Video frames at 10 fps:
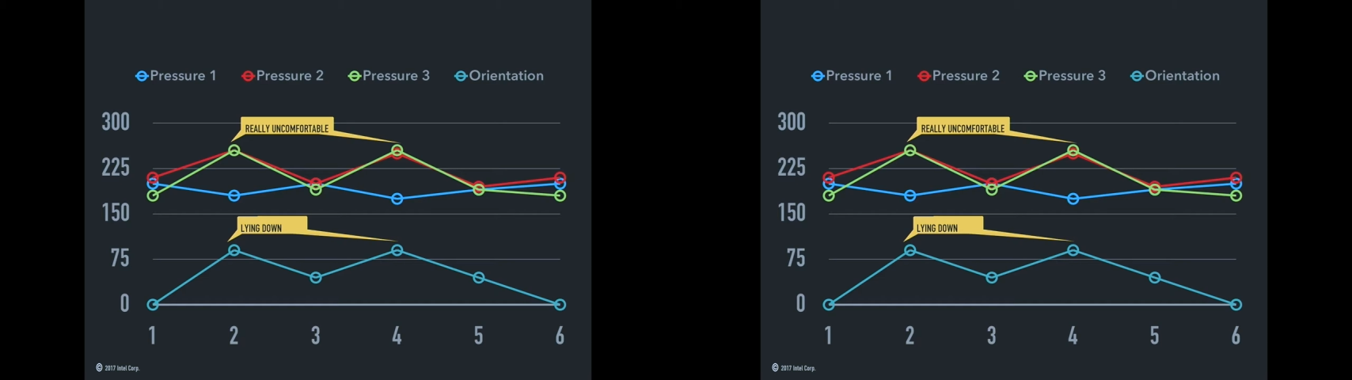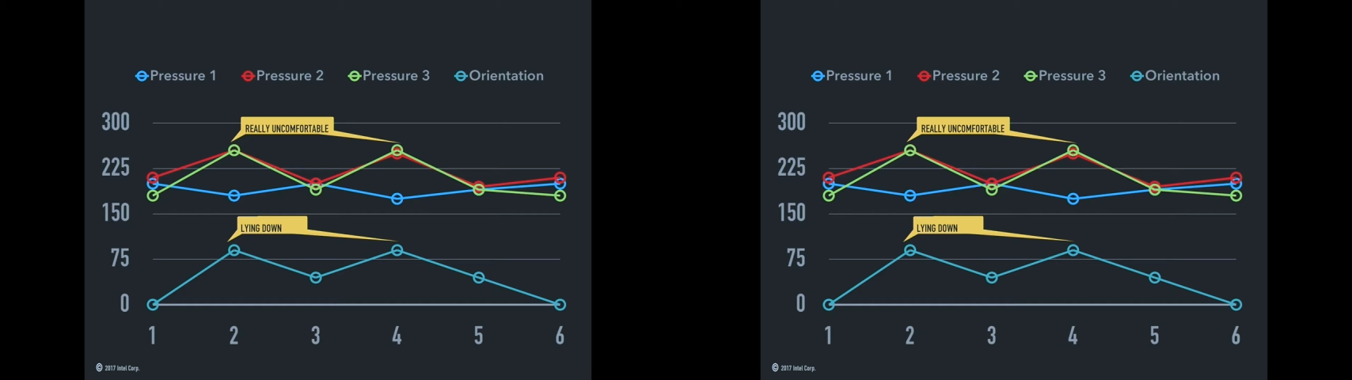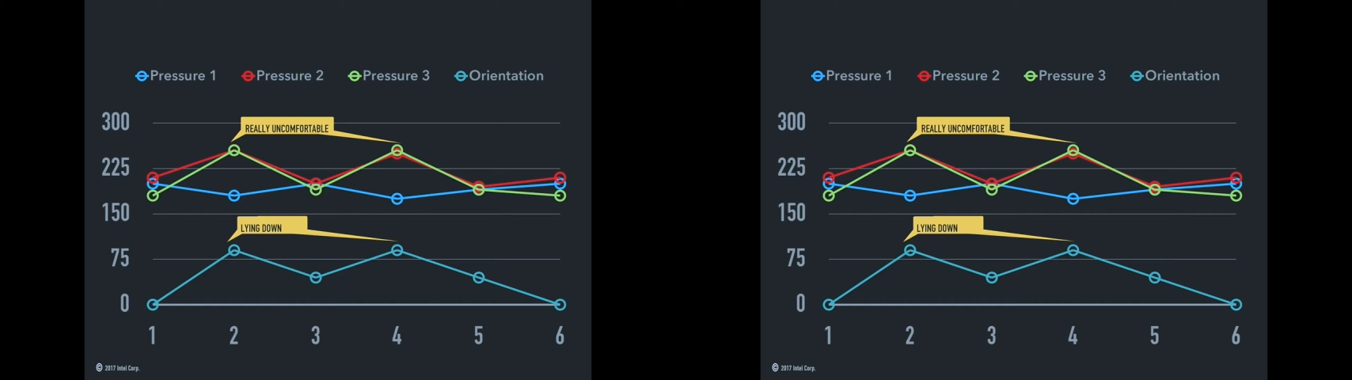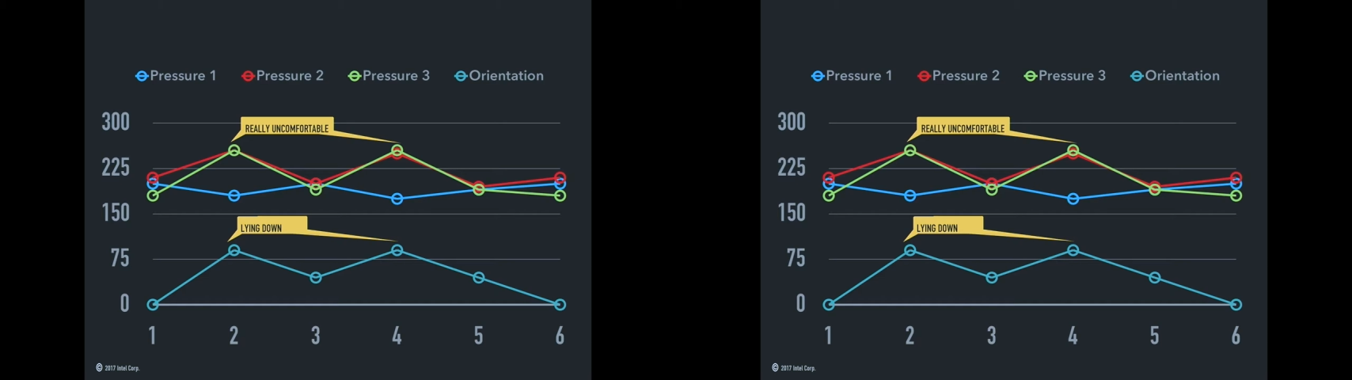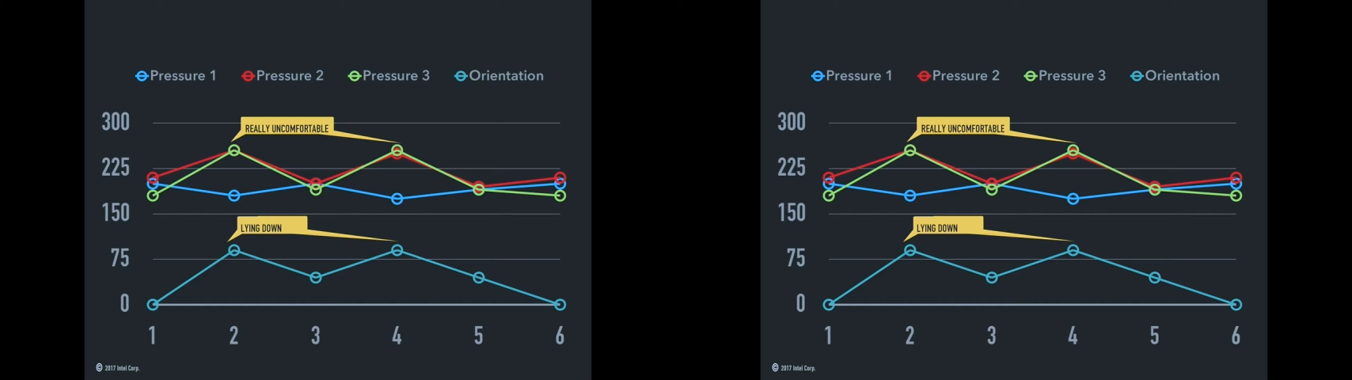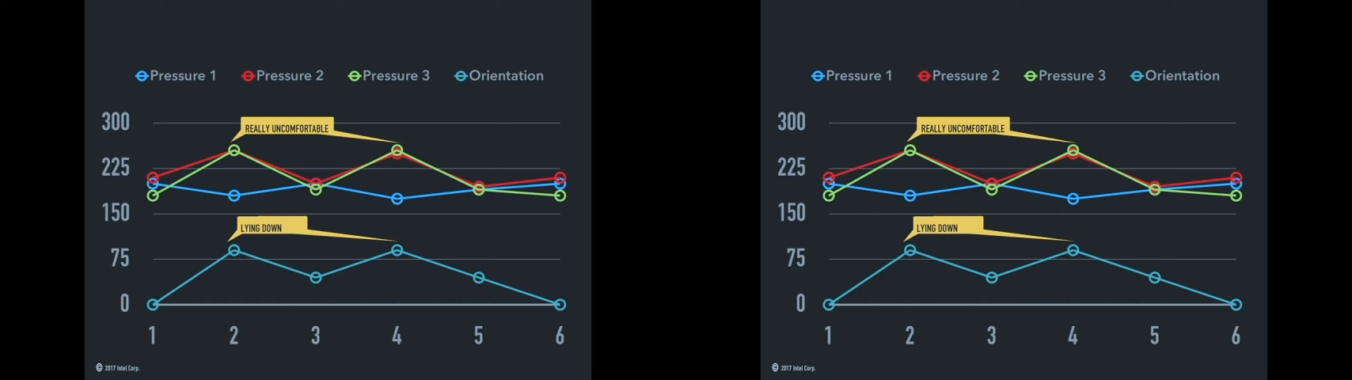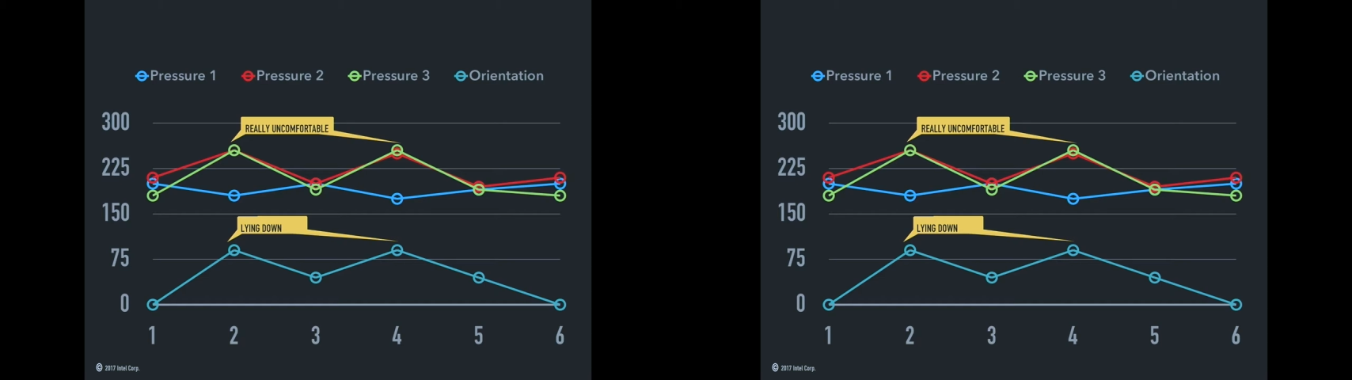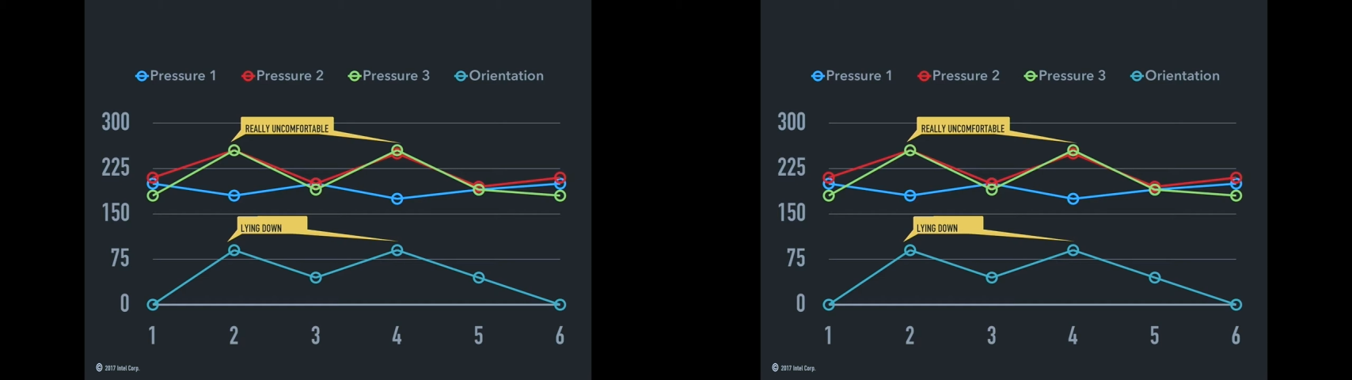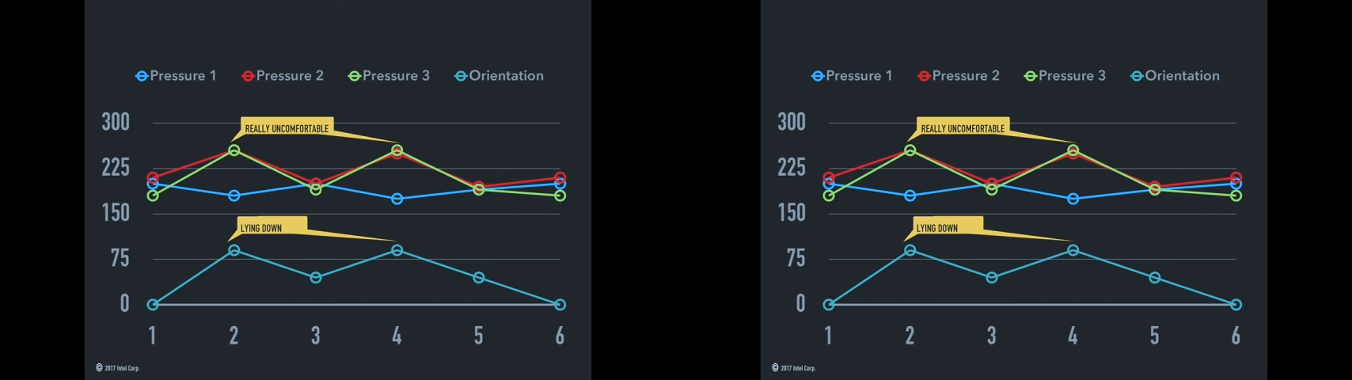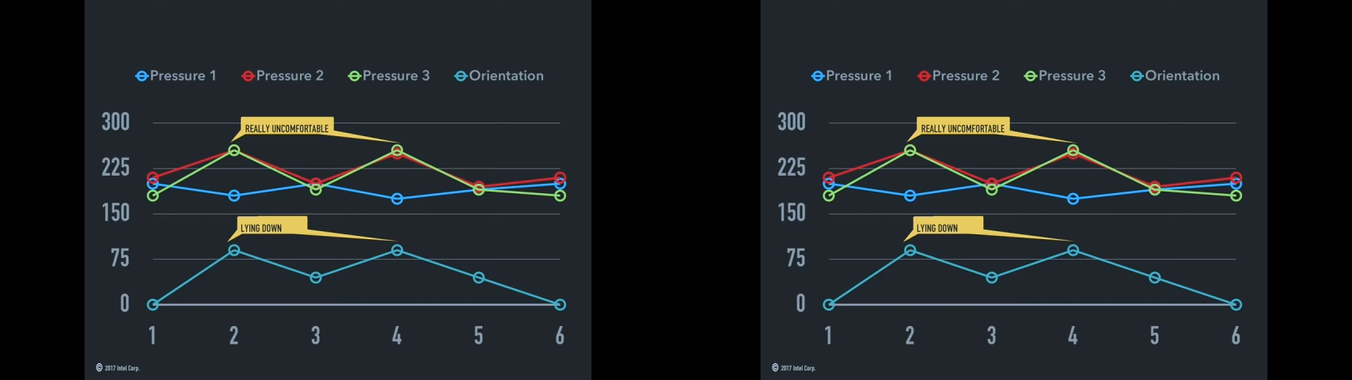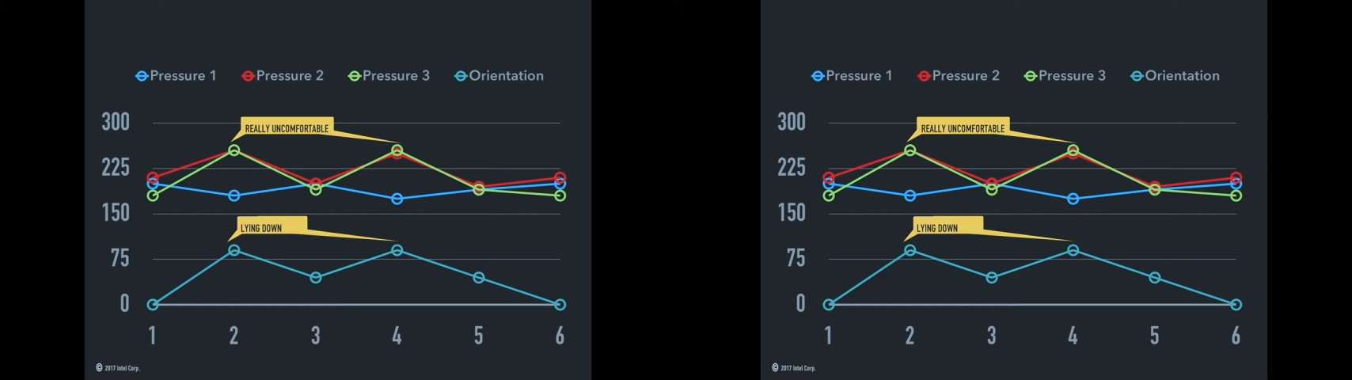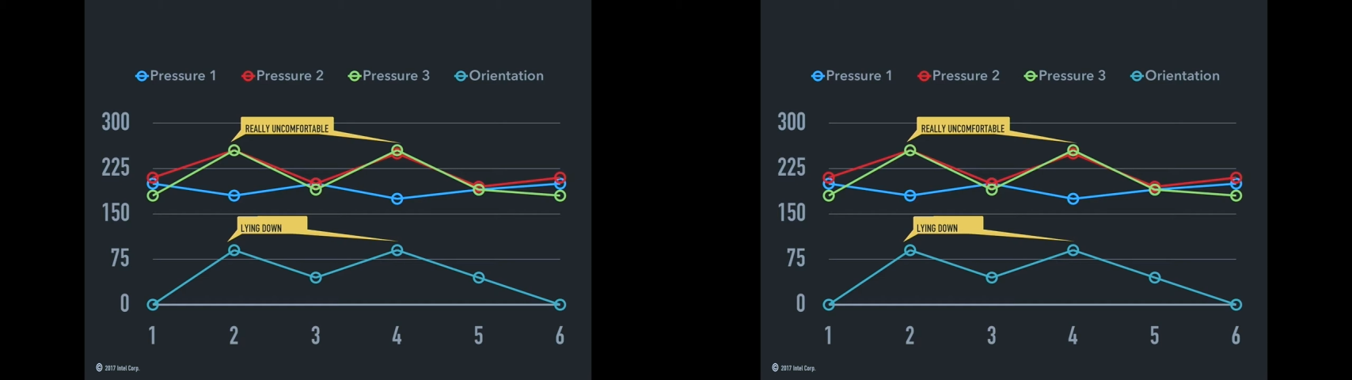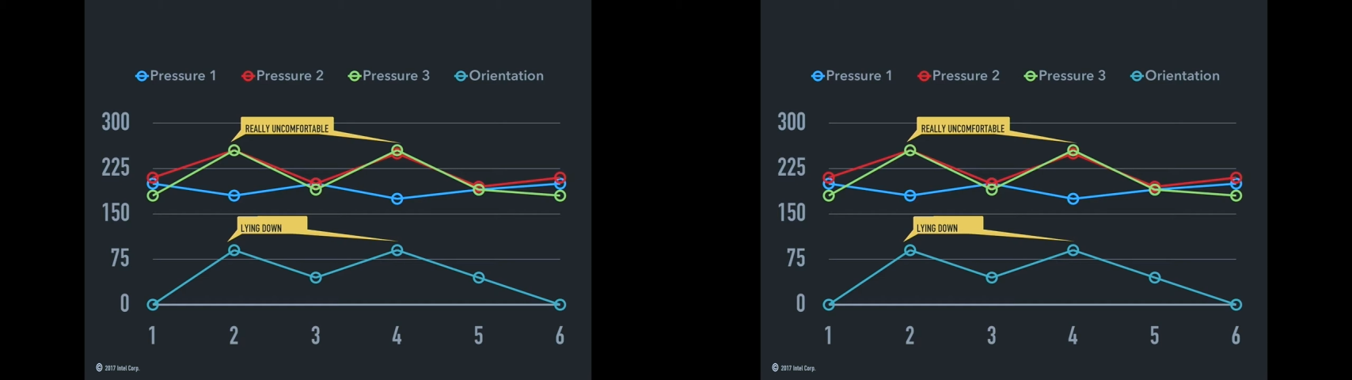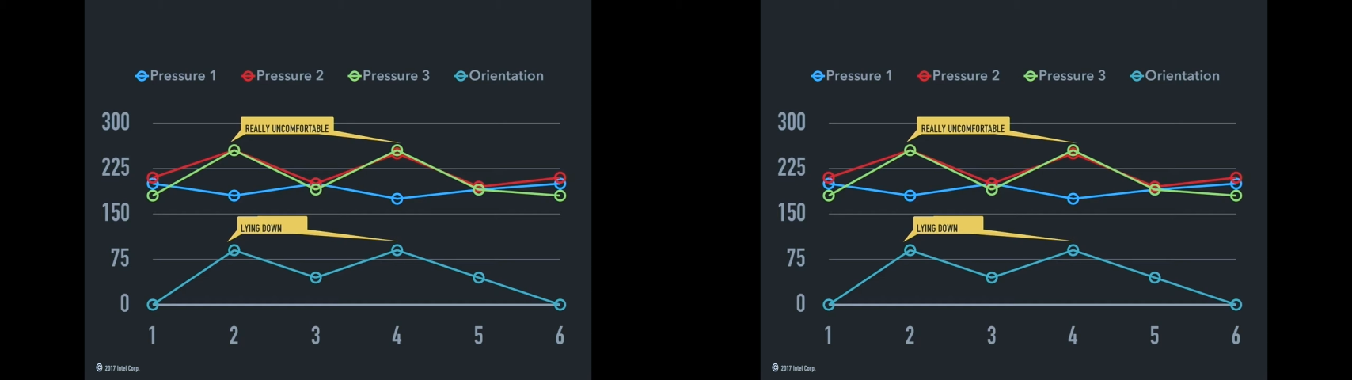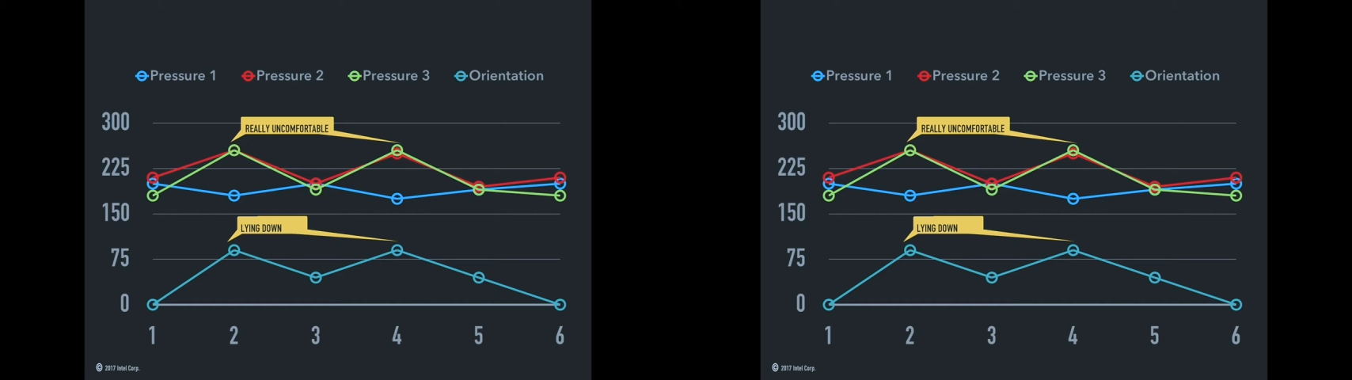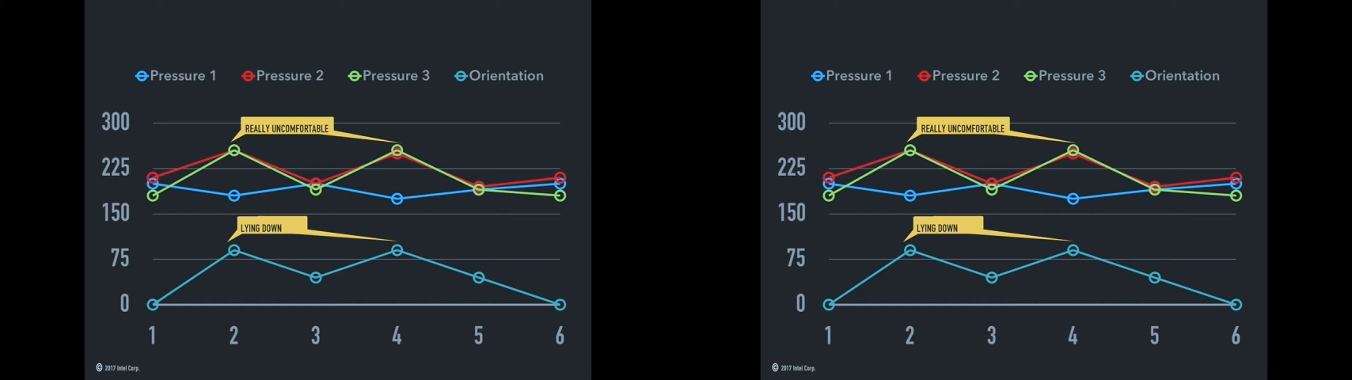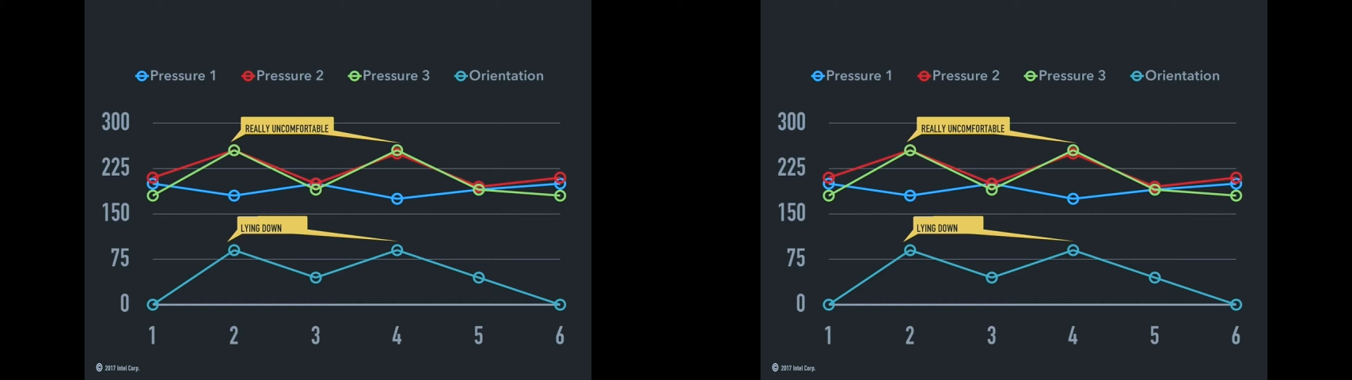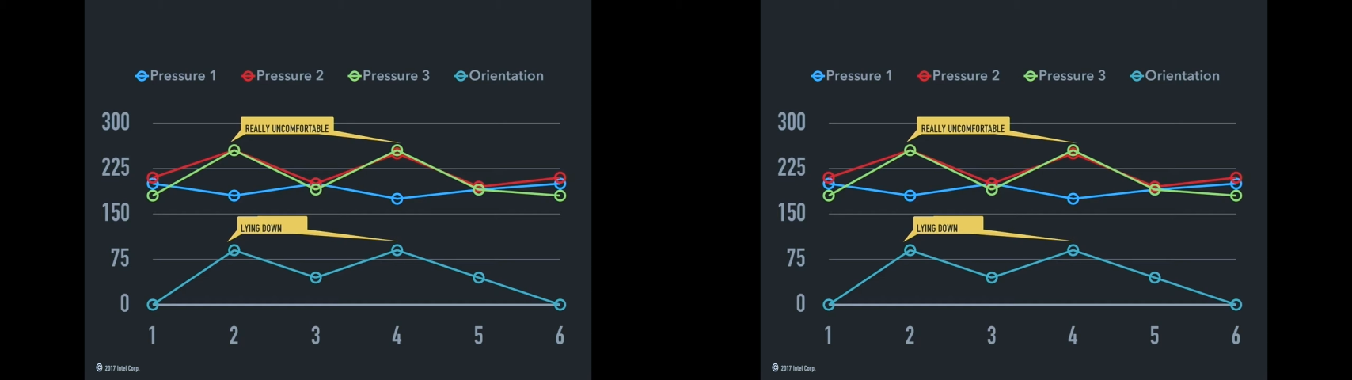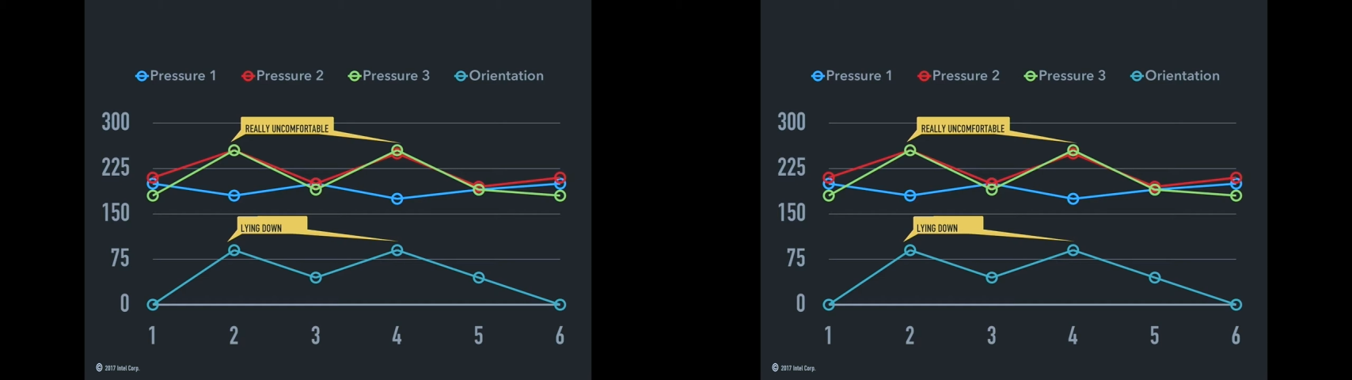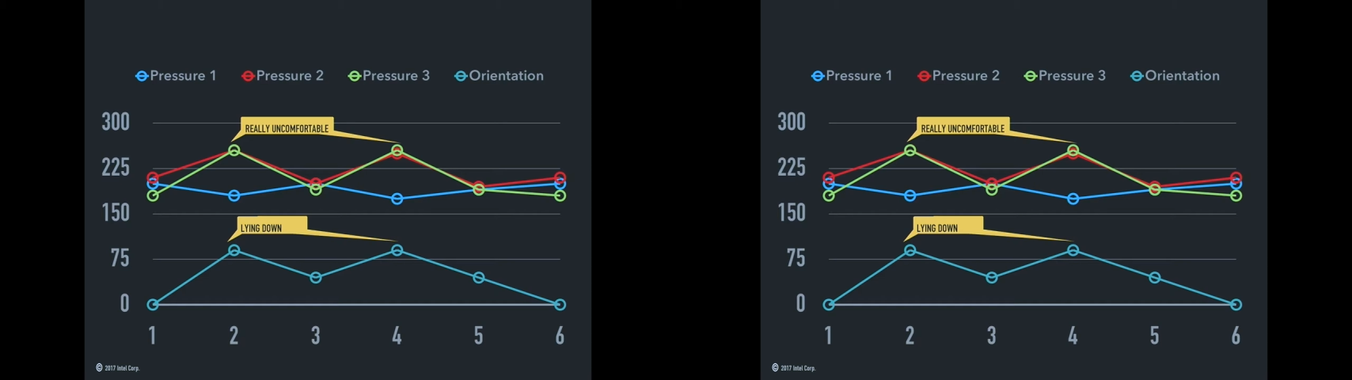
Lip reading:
Nobody's mouth can be seen.